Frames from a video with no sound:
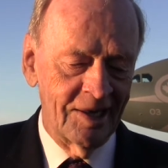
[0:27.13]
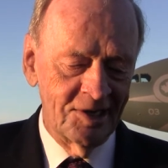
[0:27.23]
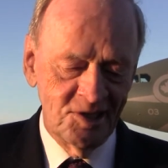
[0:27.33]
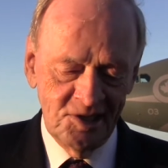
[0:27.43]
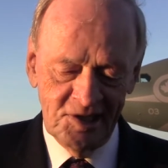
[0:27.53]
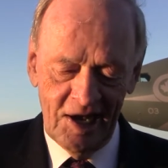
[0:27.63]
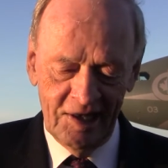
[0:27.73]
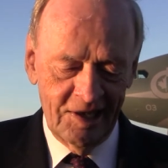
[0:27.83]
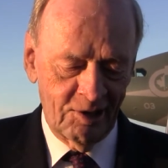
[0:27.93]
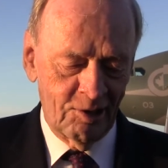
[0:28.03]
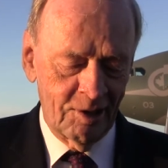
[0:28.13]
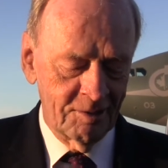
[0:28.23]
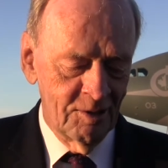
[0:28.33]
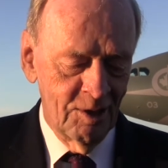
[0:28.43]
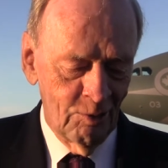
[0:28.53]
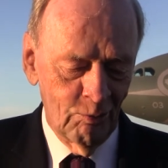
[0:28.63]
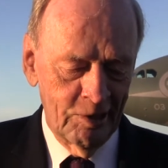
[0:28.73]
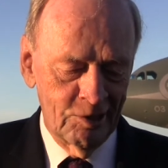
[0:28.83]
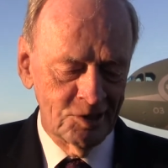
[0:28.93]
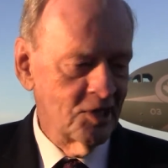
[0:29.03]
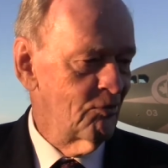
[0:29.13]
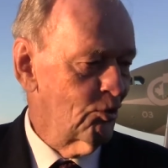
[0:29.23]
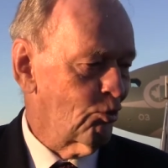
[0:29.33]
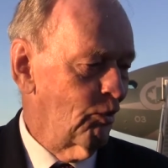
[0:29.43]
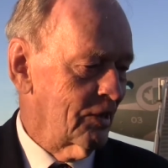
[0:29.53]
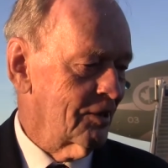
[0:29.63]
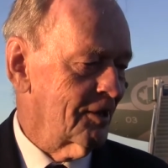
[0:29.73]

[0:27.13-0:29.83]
He said, "Winners never quit."